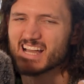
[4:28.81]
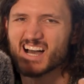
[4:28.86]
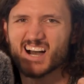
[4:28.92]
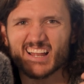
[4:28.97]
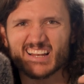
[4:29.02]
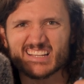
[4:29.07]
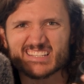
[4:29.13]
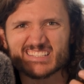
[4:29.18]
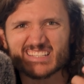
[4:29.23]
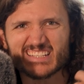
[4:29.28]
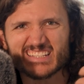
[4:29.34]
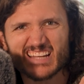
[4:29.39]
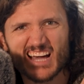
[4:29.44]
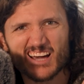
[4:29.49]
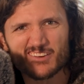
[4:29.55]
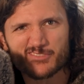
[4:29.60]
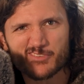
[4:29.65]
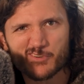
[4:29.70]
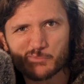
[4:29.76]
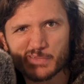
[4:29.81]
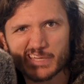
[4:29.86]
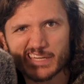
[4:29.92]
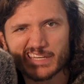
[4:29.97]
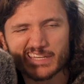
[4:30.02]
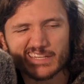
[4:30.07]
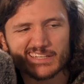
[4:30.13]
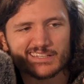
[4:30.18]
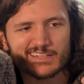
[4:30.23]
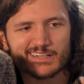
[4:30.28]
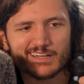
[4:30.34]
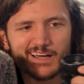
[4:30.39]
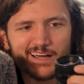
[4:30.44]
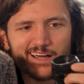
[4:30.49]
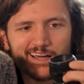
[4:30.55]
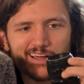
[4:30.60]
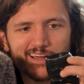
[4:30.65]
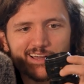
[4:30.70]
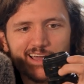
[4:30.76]
Honestly, not for me.
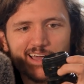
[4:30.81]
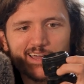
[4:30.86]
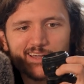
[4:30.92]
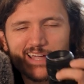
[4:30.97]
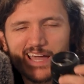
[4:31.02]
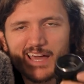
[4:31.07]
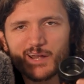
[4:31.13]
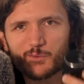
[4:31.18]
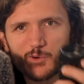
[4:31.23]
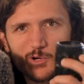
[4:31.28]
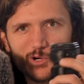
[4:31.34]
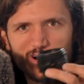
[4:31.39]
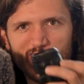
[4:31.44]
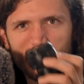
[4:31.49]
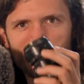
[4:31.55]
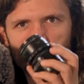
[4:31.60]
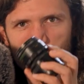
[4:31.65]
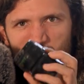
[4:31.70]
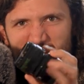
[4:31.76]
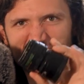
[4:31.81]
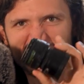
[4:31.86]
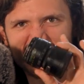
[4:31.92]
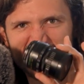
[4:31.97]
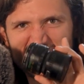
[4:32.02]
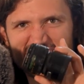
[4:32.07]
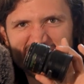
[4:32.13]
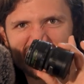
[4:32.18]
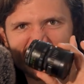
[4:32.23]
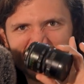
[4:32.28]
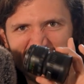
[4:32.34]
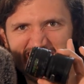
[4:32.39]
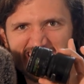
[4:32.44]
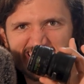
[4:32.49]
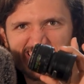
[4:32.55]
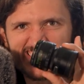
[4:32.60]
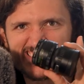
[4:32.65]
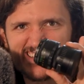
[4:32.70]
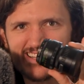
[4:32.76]
I kind of regret bringing this
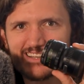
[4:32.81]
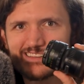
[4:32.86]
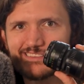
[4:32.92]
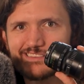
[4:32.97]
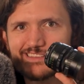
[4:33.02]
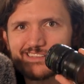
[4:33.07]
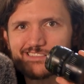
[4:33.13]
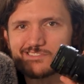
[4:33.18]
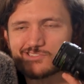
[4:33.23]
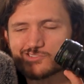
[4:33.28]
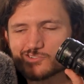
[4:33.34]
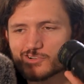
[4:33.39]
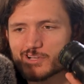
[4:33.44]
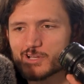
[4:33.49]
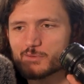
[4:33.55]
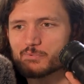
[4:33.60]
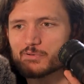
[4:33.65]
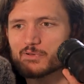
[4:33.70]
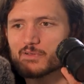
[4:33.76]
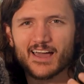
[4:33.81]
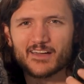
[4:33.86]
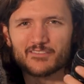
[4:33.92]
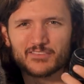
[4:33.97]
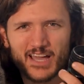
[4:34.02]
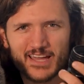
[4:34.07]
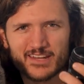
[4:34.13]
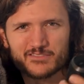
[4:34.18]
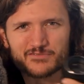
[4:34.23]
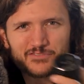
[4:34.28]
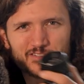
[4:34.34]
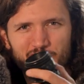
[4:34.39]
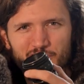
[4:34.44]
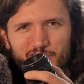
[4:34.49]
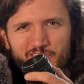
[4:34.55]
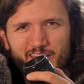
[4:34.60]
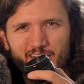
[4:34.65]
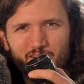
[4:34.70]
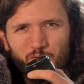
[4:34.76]
lens on this trip. I've kind of
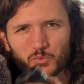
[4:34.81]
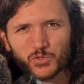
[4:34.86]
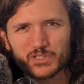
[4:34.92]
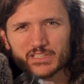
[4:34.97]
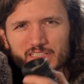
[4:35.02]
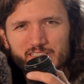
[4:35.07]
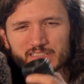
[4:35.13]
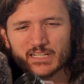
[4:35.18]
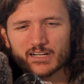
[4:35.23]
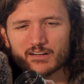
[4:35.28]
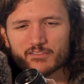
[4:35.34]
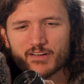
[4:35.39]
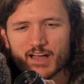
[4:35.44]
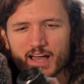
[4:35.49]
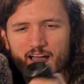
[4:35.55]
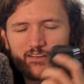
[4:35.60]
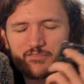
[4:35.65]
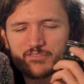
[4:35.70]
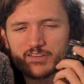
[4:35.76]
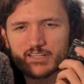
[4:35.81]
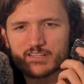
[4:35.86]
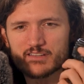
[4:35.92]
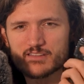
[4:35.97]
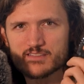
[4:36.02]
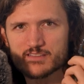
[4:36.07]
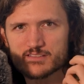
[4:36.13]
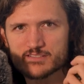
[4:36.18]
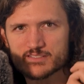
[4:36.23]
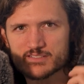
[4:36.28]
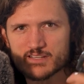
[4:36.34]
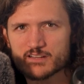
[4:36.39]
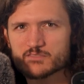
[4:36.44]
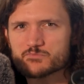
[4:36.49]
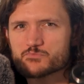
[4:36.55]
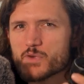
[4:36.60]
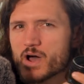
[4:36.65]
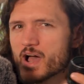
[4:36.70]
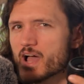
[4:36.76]
learned that I really love having the
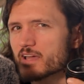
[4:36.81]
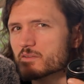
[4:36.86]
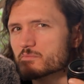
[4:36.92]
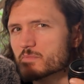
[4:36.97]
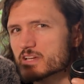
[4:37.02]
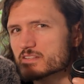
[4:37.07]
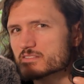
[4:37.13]
sun behind my